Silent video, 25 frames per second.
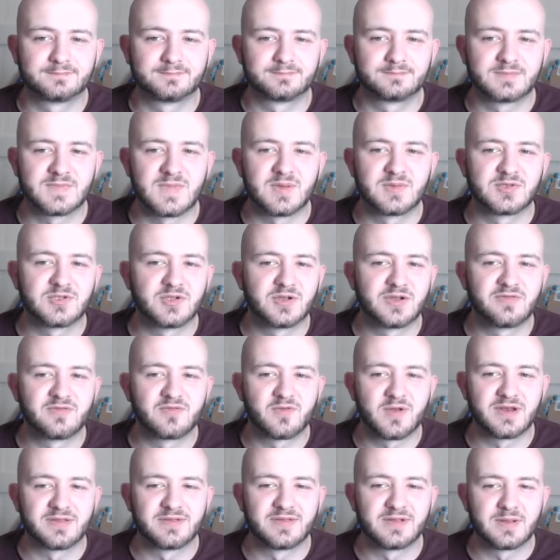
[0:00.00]
I'm just looking for
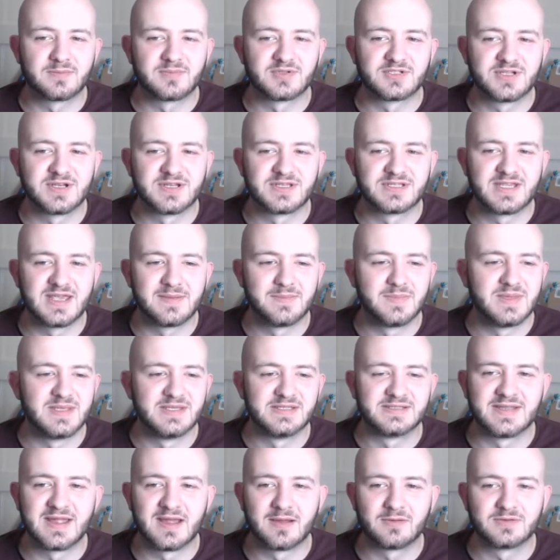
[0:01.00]
anything. I'm just going to skim
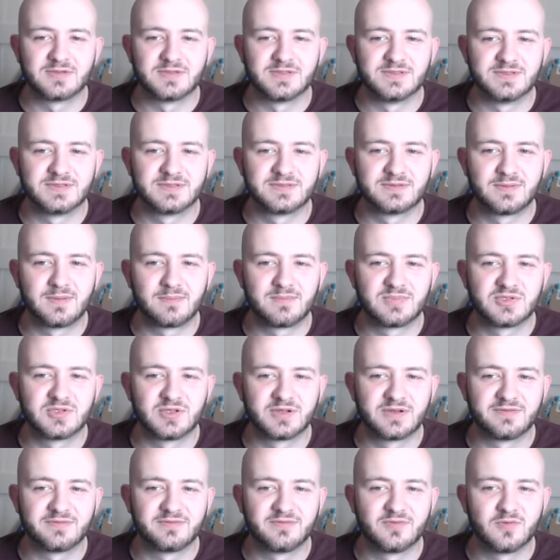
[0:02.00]
these now because I'm just
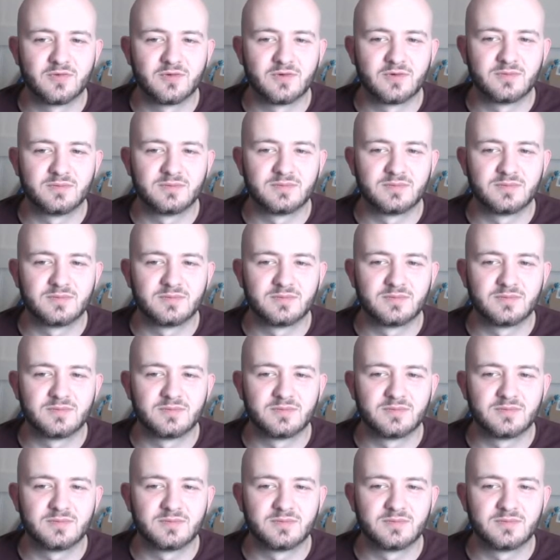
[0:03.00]
looking for